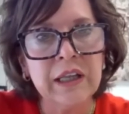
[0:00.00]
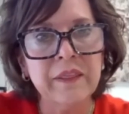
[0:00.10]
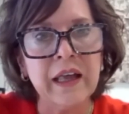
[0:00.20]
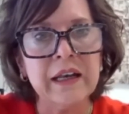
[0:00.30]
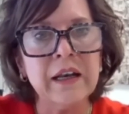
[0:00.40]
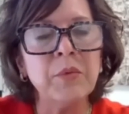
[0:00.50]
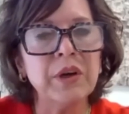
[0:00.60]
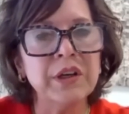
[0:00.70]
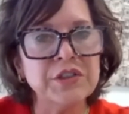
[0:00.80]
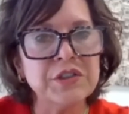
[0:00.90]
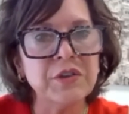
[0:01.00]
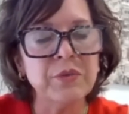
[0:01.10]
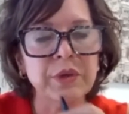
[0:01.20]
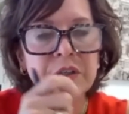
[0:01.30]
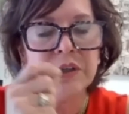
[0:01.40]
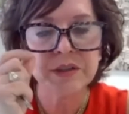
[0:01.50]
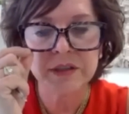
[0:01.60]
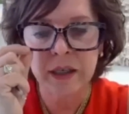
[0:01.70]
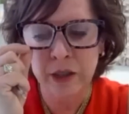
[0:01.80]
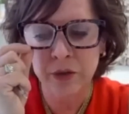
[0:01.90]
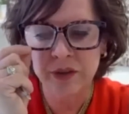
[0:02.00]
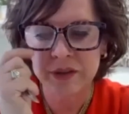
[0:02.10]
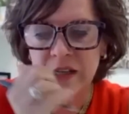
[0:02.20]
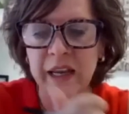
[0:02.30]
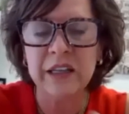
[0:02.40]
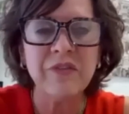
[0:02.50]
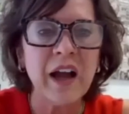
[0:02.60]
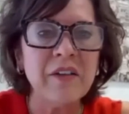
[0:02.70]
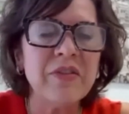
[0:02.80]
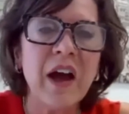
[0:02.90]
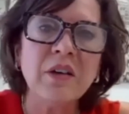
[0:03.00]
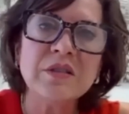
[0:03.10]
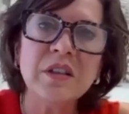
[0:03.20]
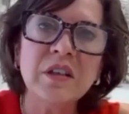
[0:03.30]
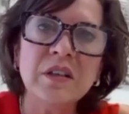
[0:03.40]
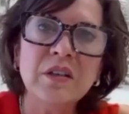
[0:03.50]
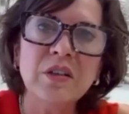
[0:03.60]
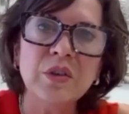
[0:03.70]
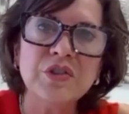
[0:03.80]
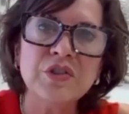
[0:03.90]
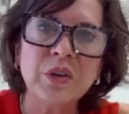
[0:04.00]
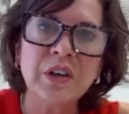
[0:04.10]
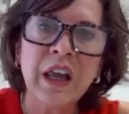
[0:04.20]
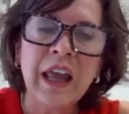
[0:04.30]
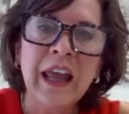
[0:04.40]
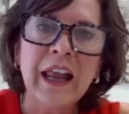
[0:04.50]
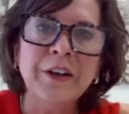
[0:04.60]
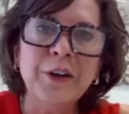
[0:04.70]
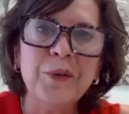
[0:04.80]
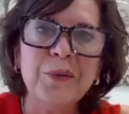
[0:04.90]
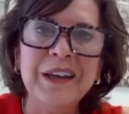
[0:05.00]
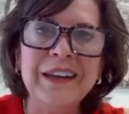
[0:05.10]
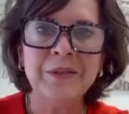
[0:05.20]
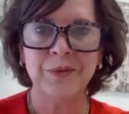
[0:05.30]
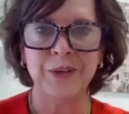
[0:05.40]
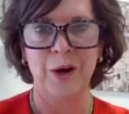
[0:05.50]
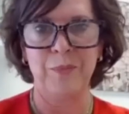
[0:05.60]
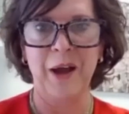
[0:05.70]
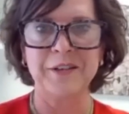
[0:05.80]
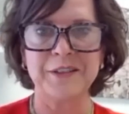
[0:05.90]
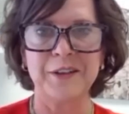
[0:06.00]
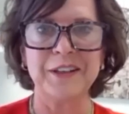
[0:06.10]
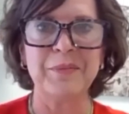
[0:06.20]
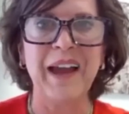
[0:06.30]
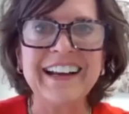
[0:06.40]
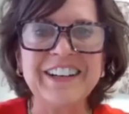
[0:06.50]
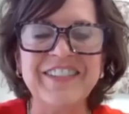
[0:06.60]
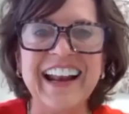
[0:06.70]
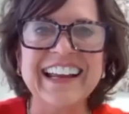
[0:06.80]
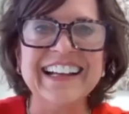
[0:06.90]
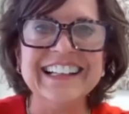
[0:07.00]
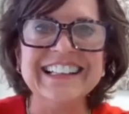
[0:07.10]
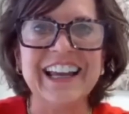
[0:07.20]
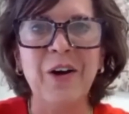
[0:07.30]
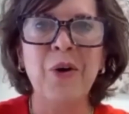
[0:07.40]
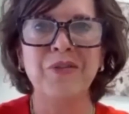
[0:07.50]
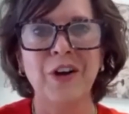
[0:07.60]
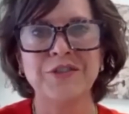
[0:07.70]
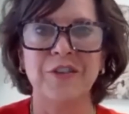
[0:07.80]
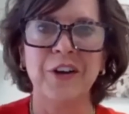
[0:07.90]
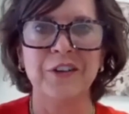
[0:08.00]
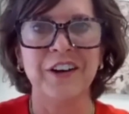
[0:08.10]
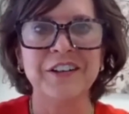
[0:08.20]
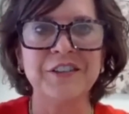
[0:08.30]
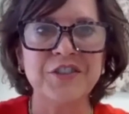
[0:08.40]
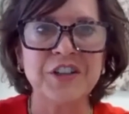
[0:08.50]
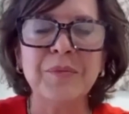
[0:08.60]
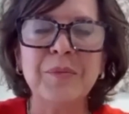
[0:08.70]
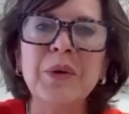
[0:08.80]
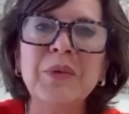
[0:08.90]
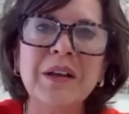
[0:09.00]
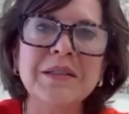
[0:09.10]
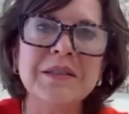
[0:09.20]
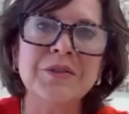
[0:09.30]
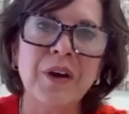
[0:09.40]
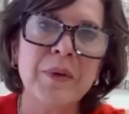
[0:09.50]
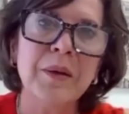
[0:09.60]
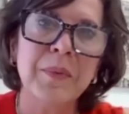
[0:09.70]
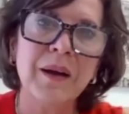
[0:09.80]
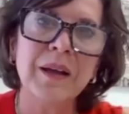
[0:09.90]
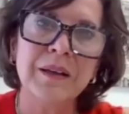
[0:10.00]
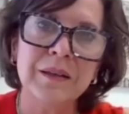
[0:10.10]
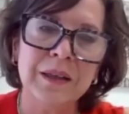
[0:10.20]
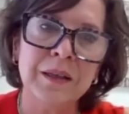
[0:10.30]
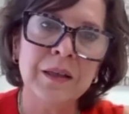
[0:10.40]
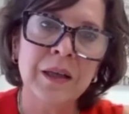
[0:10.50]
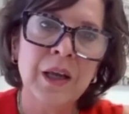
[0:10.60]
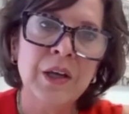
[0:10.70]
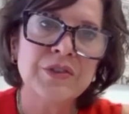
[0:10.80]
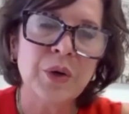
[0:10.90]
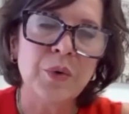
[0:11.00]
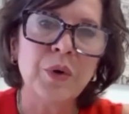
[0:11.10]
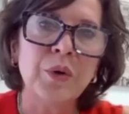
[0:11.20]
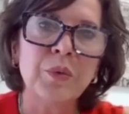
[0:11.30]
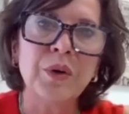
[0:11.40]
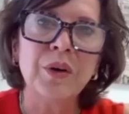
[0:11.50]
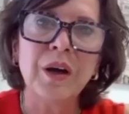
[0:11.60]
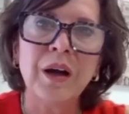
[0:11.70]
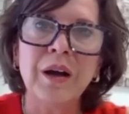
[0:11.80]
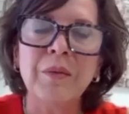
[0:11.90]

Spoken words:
That number, just in 3 years, has increased to 85,000 units short. And, we want to pat ourselves on the back at Nevada hand and say, oh, we've got 700 under construction, but we realize it's a drop in the bucket in need. So we're